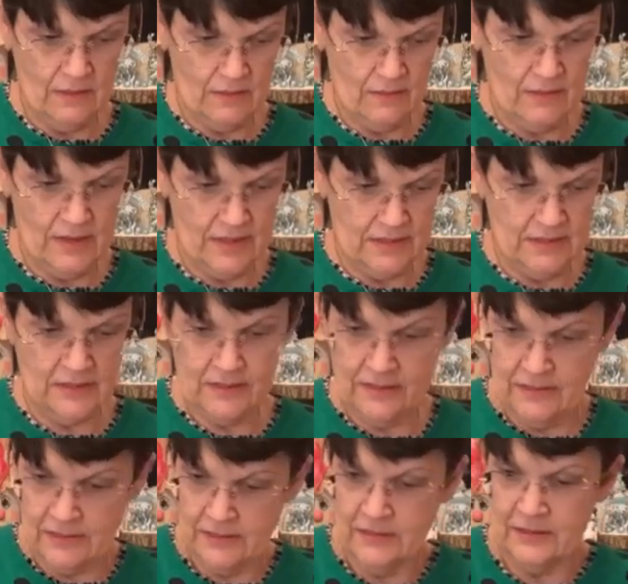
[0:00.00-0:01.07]
All right.
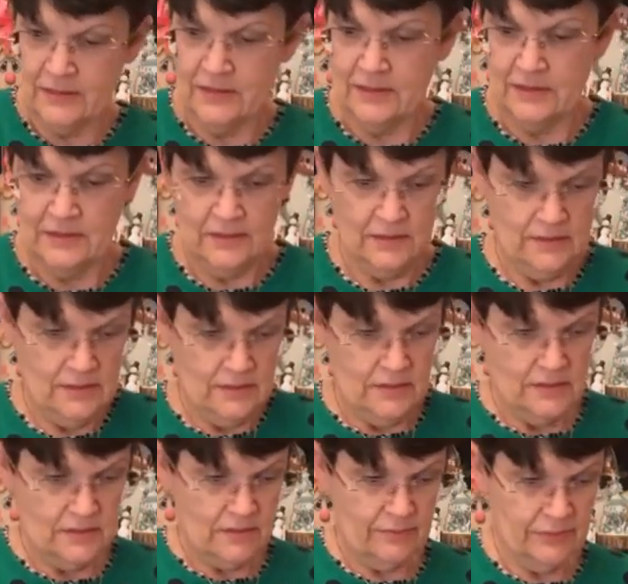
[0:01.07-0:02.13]

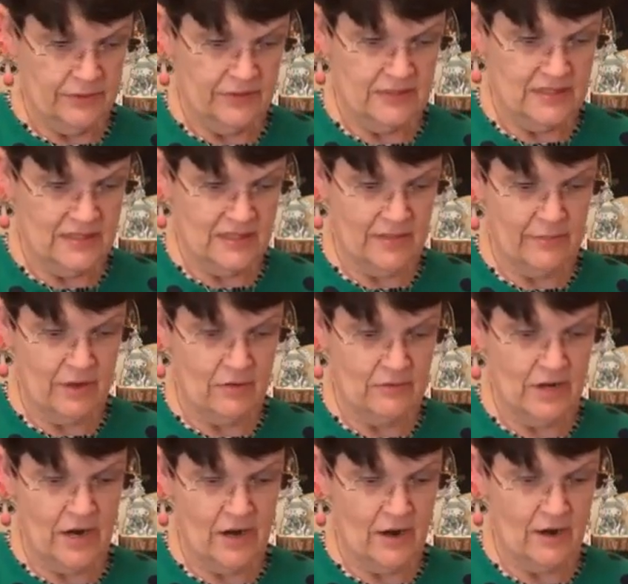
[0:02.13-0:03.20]
So I'm putting some
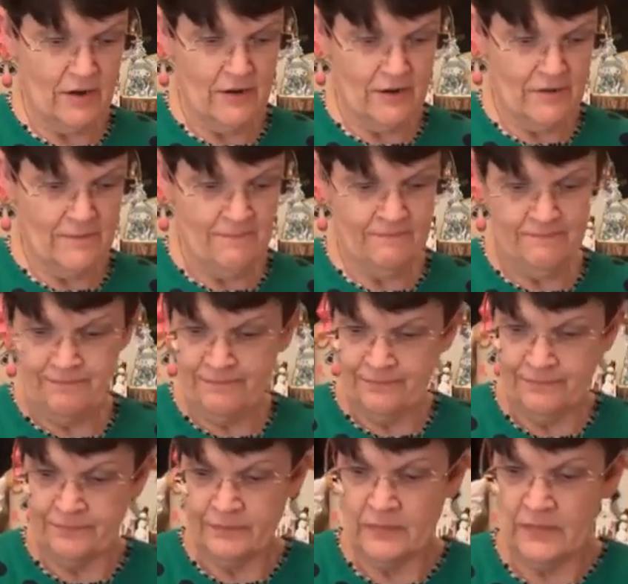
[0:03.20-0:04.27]
on her.
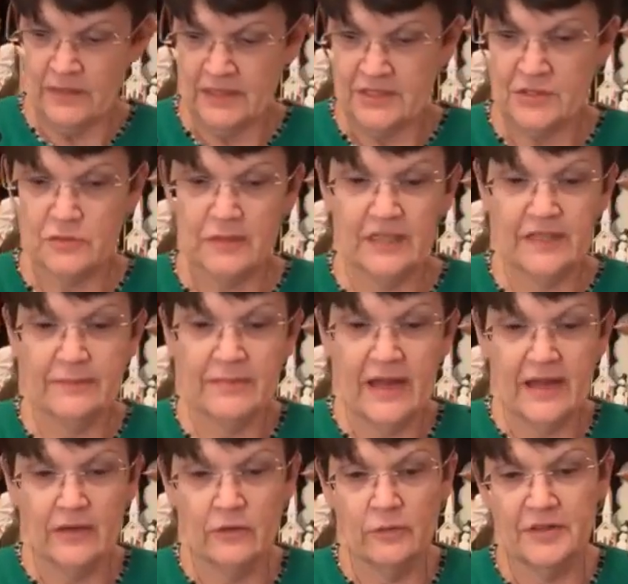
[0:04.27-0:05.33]
It's really
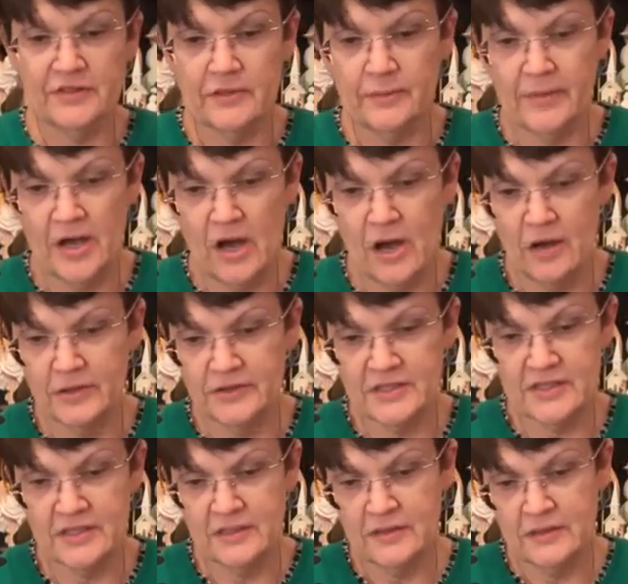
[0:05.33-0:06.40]
better with the
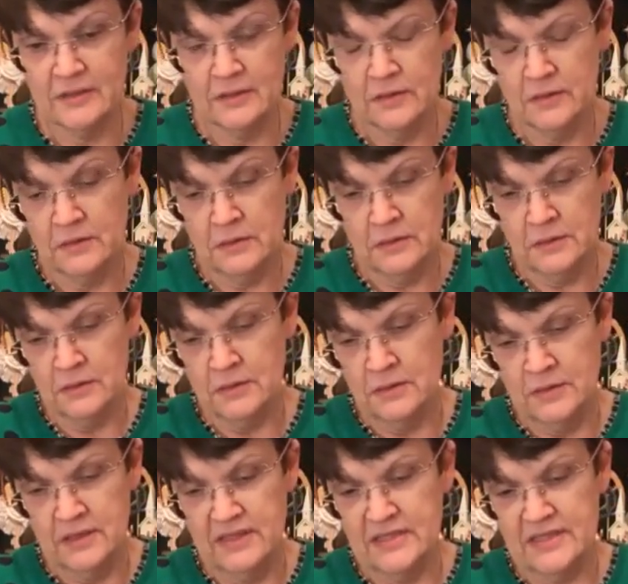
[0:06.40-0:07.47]
balls
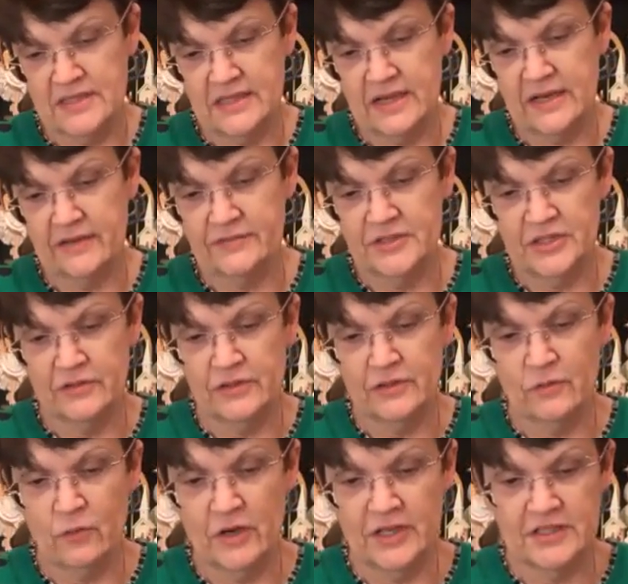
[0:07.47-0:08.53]
instead of doing
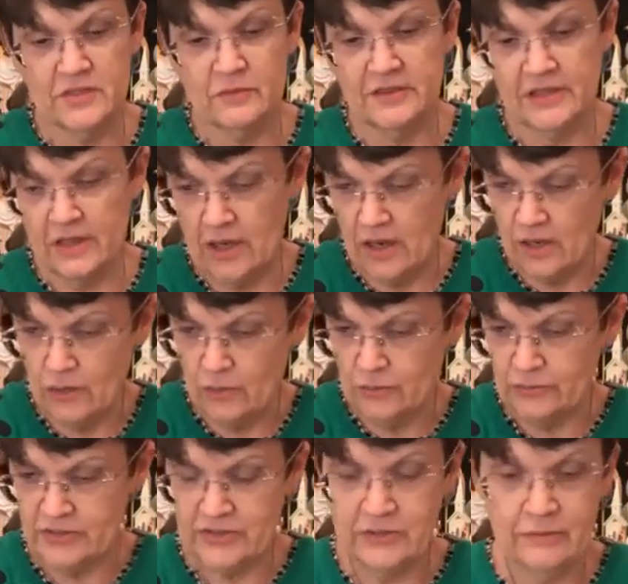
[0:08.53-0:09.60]
the ones with the
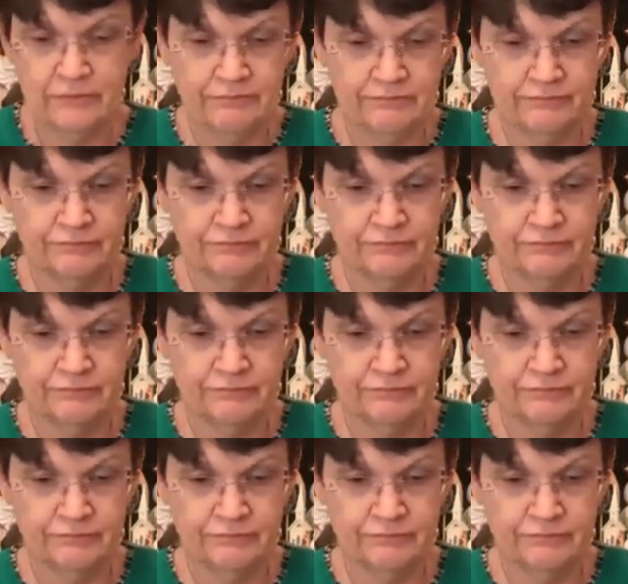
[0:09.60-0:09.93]
holes.